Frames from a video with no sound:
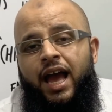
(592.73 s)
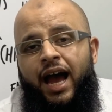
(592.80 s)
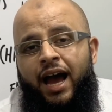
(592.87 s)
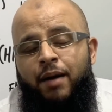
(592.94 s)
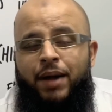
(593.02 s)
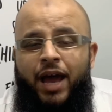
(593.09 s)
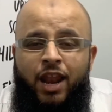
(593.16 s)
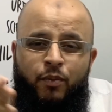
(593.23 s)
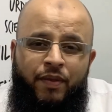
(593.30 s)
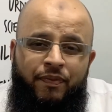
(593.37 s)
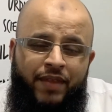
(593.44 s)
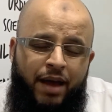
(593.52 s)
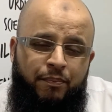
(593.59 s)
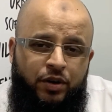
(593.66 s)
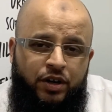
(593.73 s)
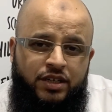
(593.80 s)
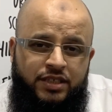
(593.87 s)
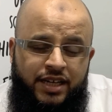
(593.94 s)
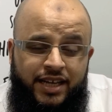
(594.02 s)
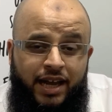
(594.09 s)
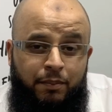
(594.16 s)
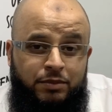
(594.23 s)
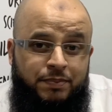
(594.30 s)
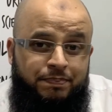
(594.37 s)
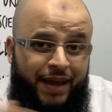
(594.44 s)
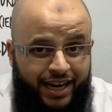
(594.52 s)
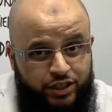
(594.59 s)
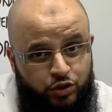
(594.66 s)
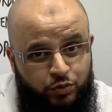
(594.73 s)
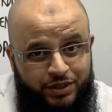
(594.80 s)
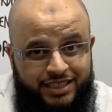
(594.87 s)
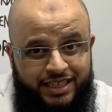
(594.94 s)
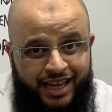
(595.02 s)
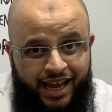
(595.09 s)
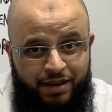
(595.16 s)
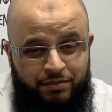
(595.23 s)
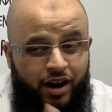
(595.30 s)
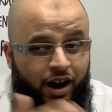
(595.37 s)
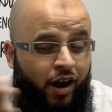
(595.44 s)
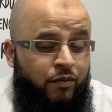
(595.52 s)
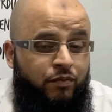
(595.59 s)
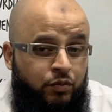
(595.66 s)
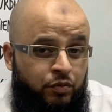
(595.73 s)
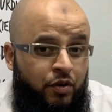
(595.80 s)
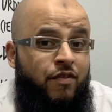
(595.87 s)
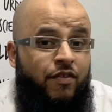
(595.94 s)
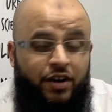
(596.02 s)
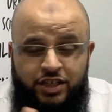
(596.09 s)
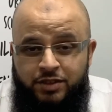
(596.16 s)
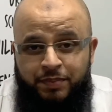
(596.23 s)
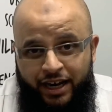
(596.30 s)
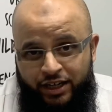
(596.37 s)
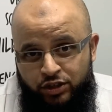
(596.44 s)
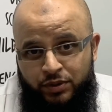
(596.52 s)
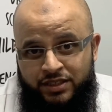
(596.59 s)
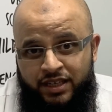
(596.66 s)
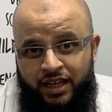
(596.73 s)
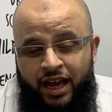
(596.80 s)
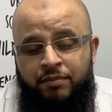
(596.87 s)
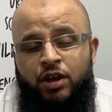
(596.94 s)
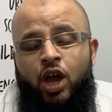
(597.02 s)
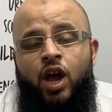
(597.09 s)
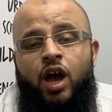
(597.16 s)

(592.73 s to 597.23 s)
Um, and when that person comes back to Islam or reverts back to Islam,